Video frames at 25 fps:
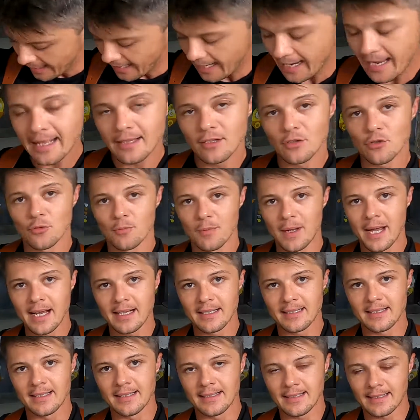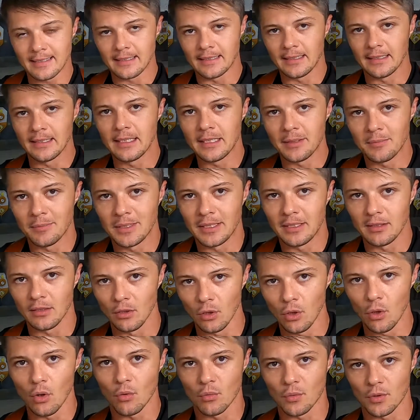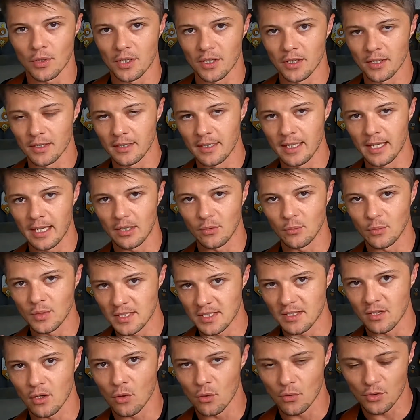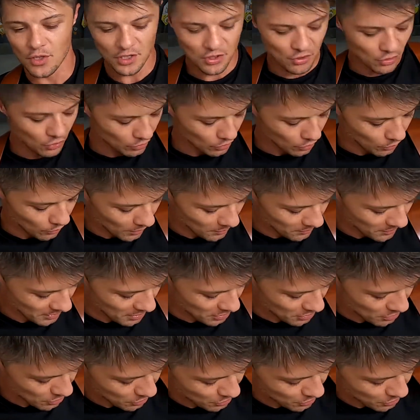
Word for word: and your magazines a little bit lower than with the horizontal one, because